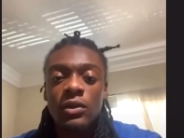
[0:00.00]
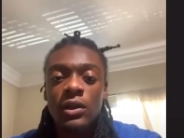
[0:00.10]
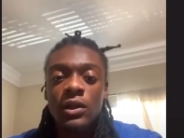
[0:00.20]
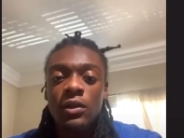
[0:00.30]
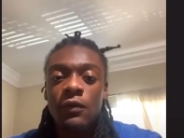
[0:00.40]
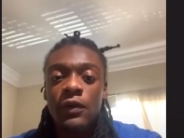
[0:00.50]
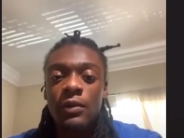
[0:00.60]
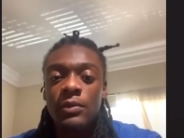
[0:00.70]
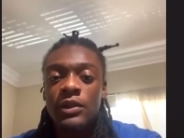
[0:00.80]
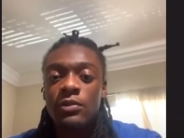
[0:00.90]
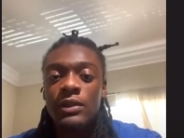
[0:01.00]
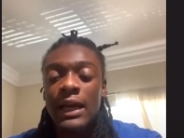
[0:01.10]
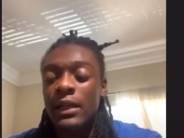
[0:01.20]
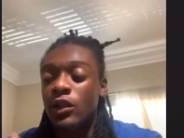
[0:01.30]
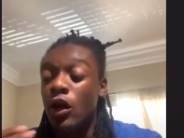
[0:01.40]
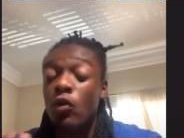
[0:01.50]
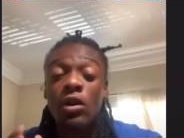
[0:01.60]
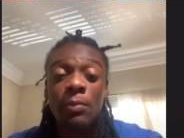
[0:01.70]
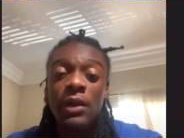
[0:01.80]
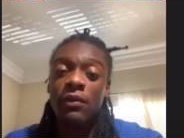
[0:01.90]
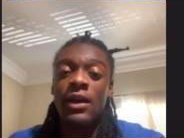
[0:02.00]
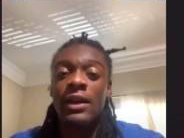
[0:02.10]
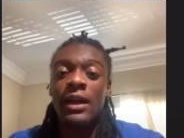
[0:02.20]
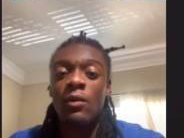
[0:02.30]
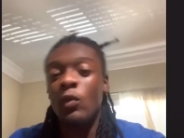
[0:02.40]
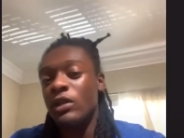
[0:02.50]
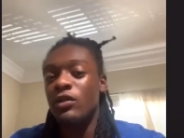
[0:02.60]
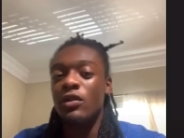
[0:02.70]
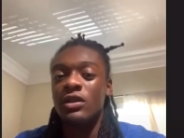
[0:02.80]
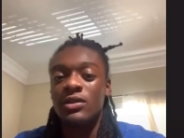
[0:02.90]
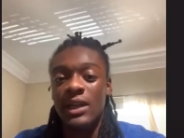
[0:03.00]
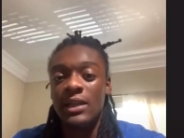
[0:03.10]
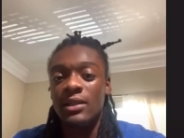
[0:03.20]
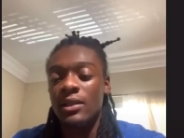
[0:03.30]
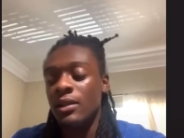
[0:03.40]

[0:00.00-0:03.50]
You feel me? She was like, don't commit right now. Wait till you go to Jackson.